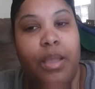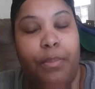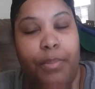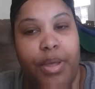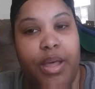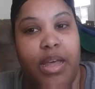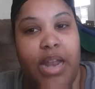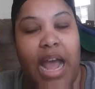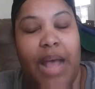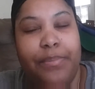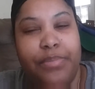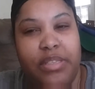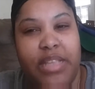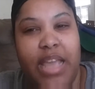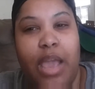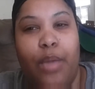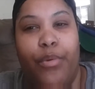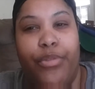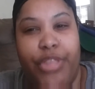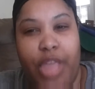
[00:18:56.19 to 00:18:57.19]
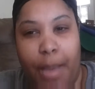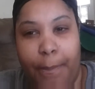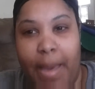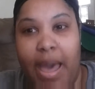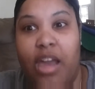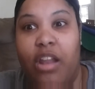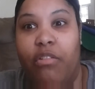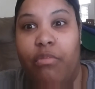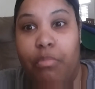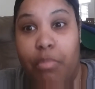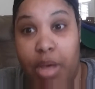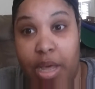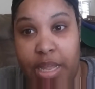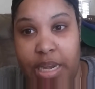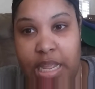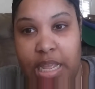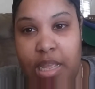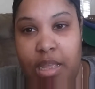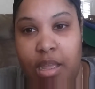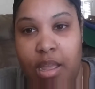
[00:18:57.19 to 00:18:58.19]
But I'm saying with the amount of
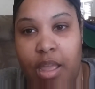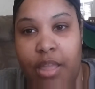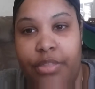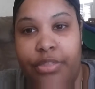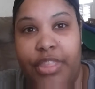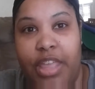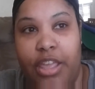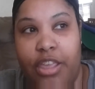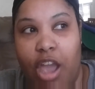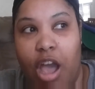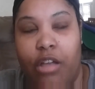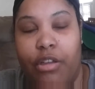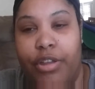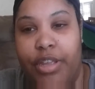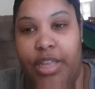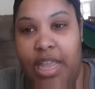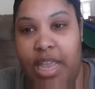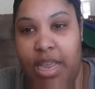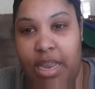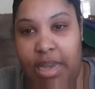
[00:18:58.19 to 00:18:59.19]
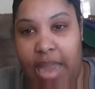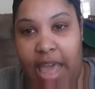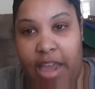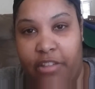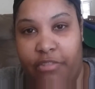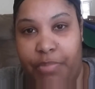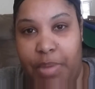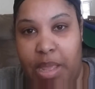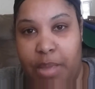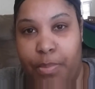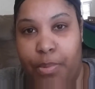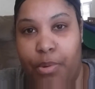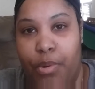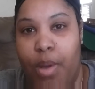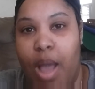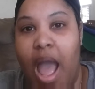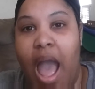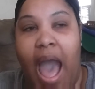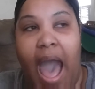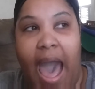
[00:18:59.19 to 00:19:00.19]
money that y'all are getting out of
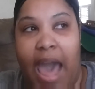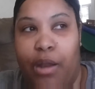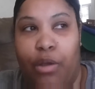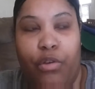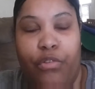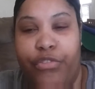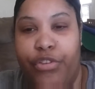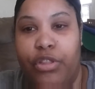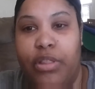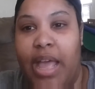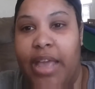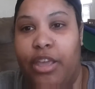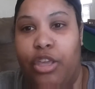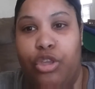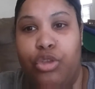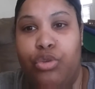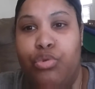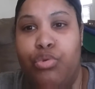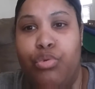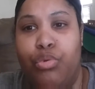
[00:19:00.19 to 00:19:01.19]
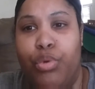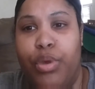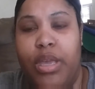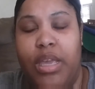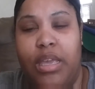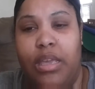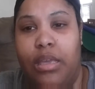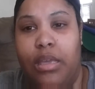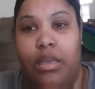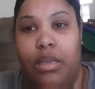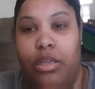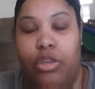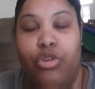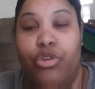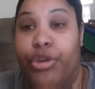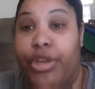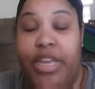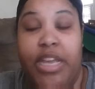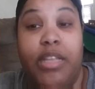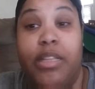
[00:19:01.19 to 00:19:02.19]
people, I don't feel like
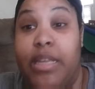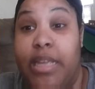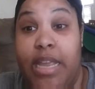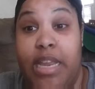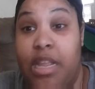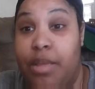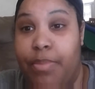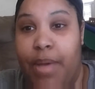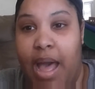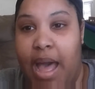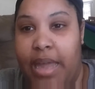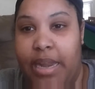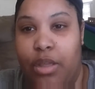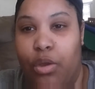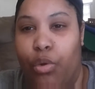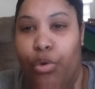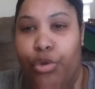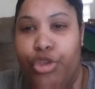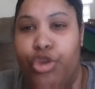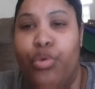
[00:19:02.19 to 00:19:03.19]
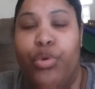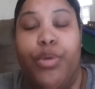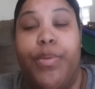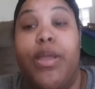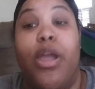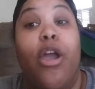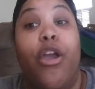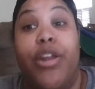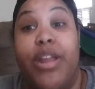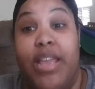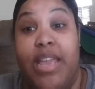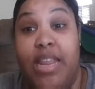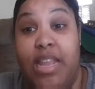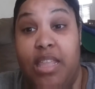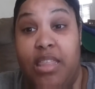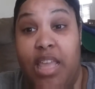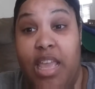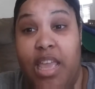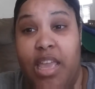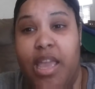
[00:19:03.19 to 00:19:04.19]
you're killing anybody or you would be hurting
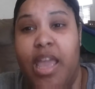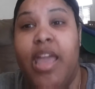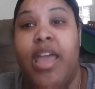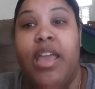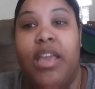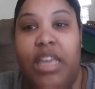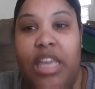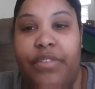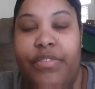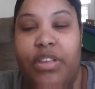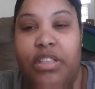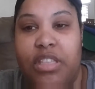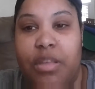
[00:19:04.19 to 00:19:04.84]
anything giving